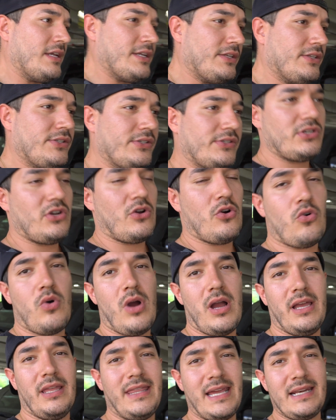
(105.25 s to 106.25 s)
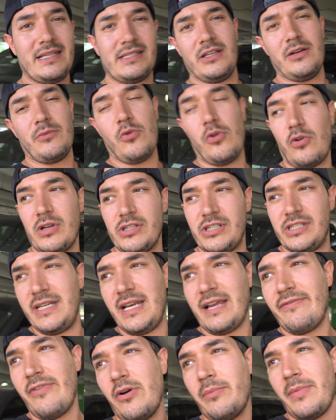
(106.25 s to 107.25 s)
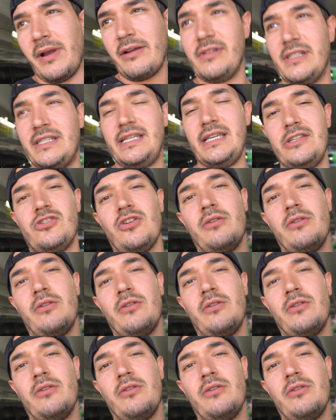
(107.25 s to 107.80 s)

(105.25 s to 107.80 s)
So that is the #1 question. I have all my receipts,